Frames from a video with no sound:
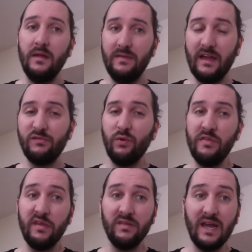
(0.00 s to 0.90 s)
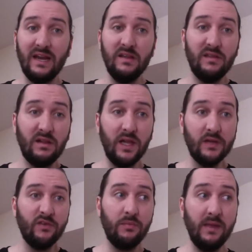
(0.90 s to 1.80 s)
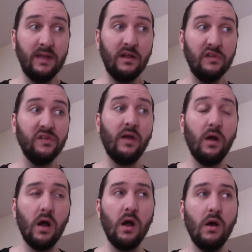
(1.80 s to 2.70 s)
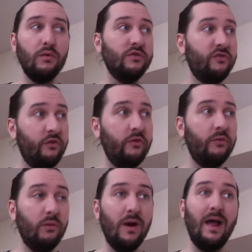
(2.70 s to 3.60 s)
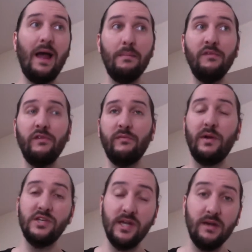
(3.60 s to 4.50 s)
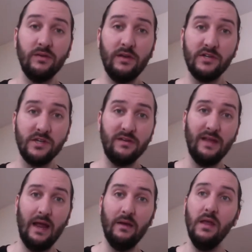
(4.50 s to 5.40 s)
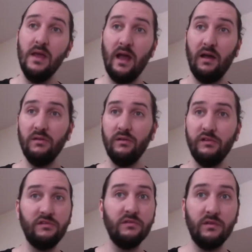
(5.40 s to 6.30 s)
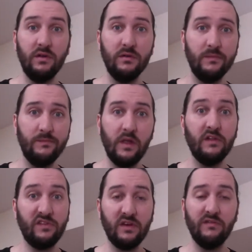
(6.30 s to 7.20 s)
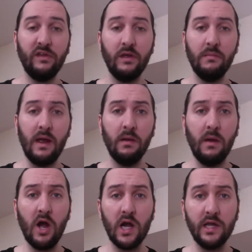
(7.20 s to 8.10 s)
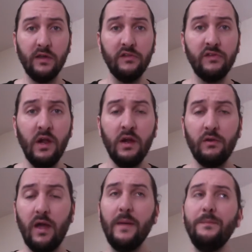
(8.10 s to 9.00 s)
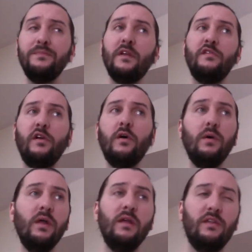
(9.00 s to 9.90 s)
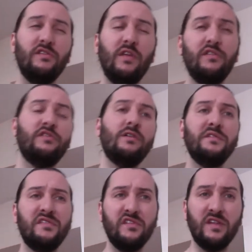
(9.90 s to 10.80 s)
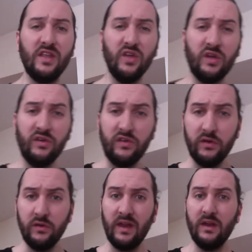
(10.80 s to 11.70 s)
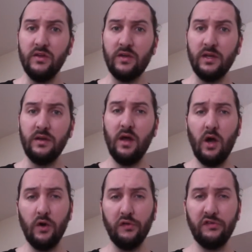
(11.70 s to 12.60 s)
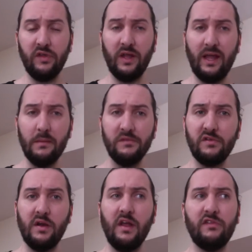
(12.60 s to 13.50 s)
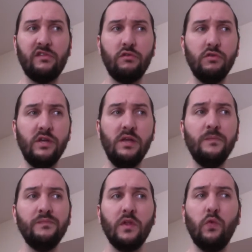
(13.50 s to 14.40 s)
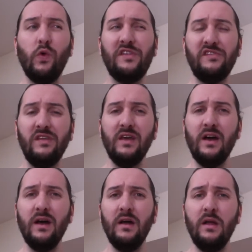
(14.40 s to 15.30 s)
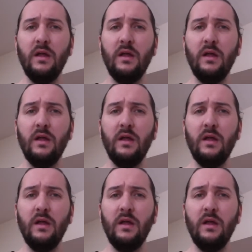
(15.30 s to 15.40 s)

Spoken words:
that's one thing that clicked with me, and I was like, oh shoot, what happens if my channel gets shut down? I lose, you know, a significant amount of my audience, right? So there's other services that you can do, that you can host, like Amazon S3, Wistia,